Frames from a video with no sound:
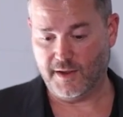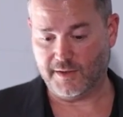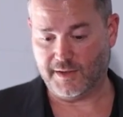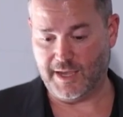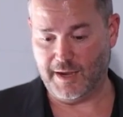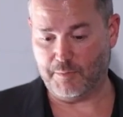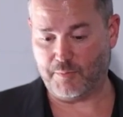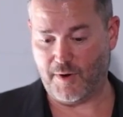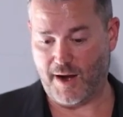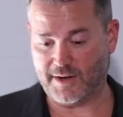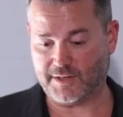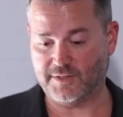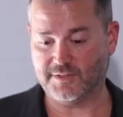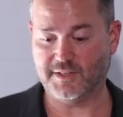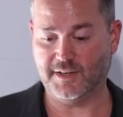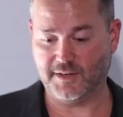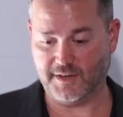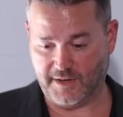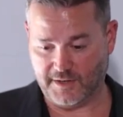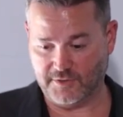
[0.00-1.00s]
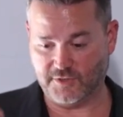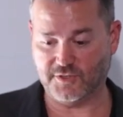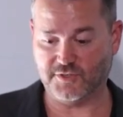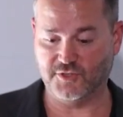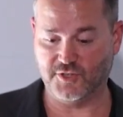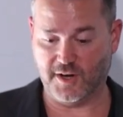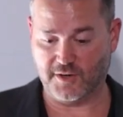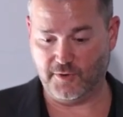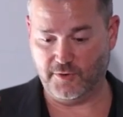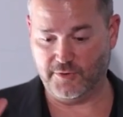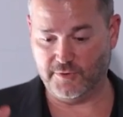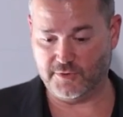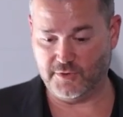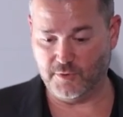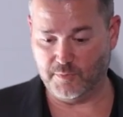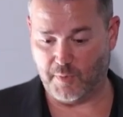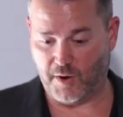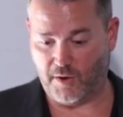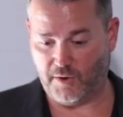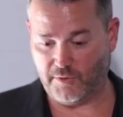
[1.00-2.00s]
Keep practicing, I just juggled the
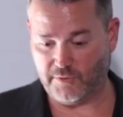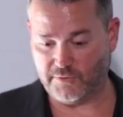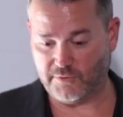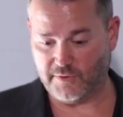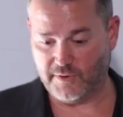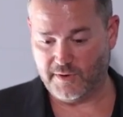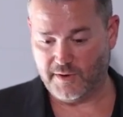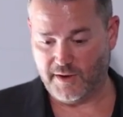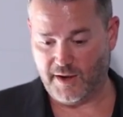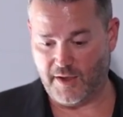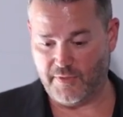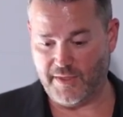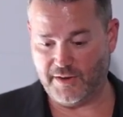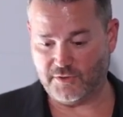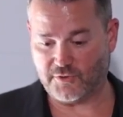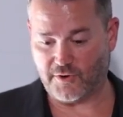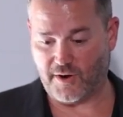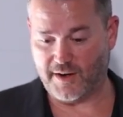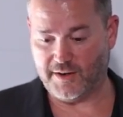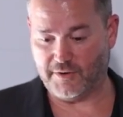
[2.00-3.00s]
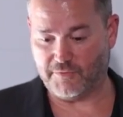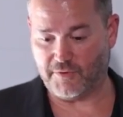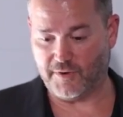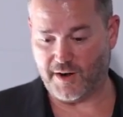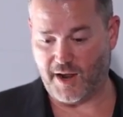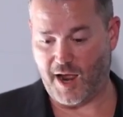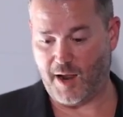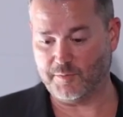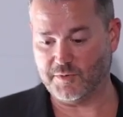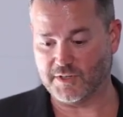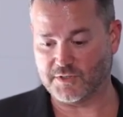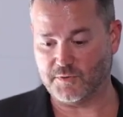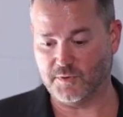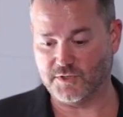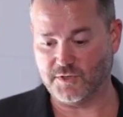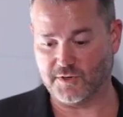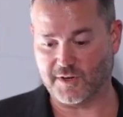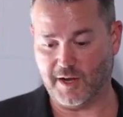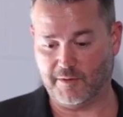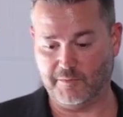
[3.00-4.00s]
two balls, and then try different objects
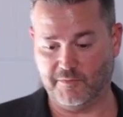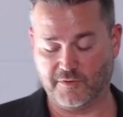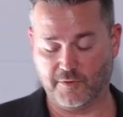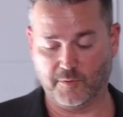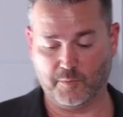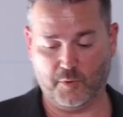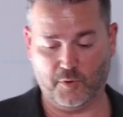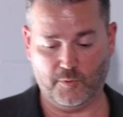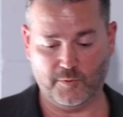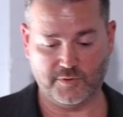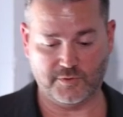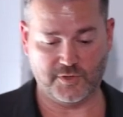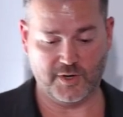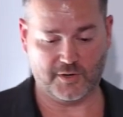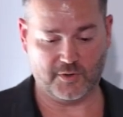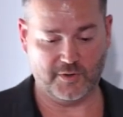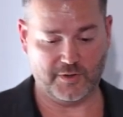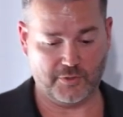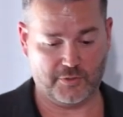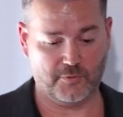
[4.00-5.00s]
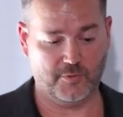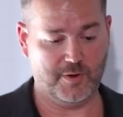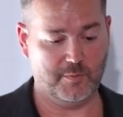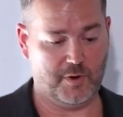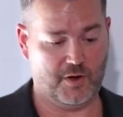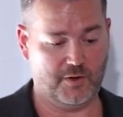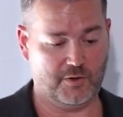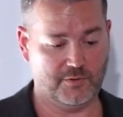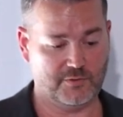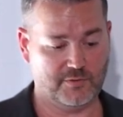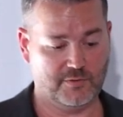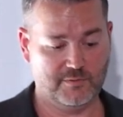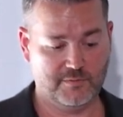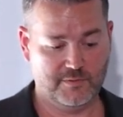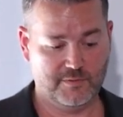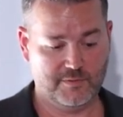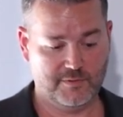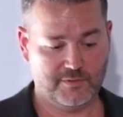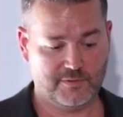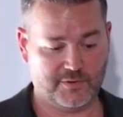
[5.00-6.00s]
once you're comfortable with juggling three balls.
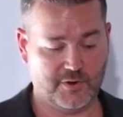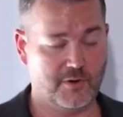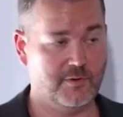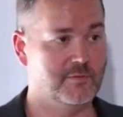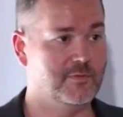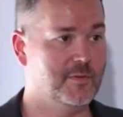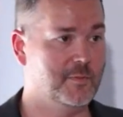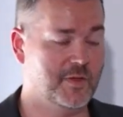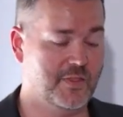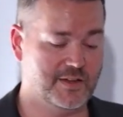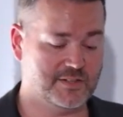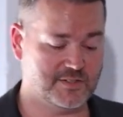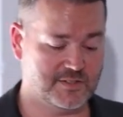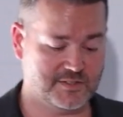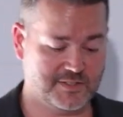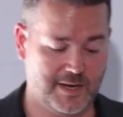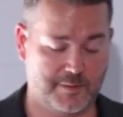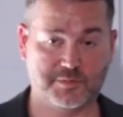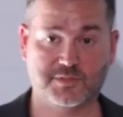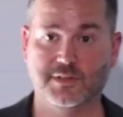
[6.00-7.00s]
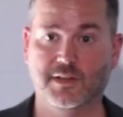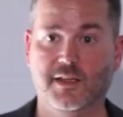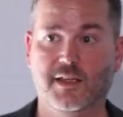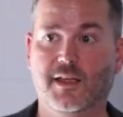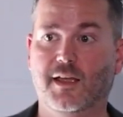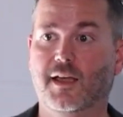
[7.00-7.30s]
So, I mean, that's the steps.